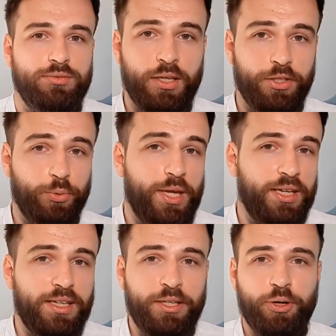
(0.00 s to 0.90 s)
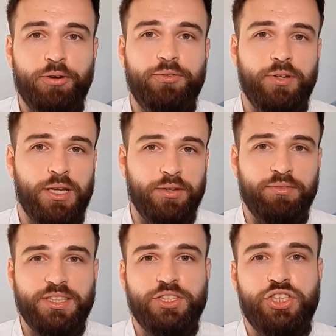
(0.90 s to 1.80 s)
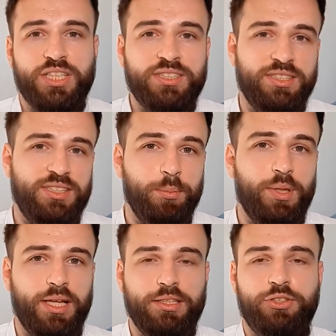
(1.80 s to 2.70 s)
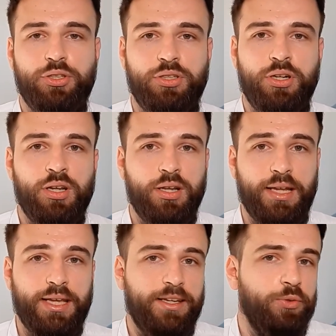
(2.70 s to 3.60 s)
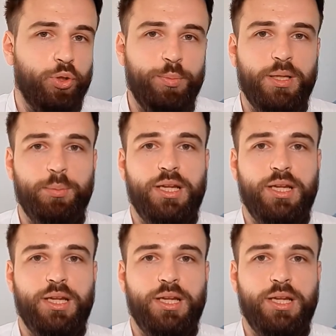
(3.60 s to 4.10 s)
You can kick off with just a simple editor like Notepad++.